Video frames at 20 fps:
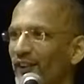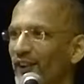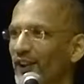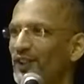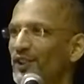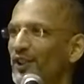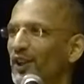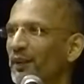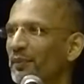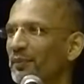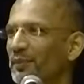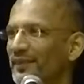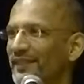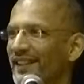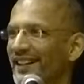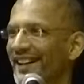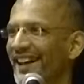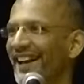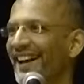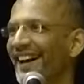workshop
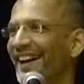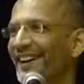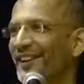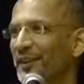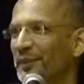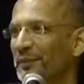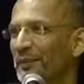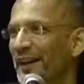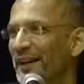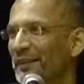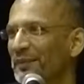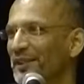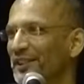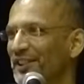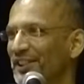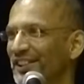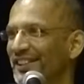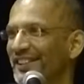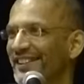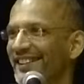that I had on my
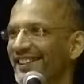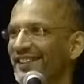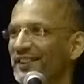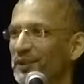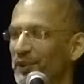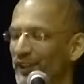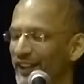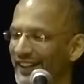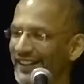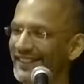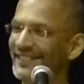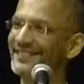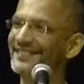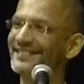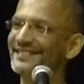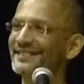machine here today.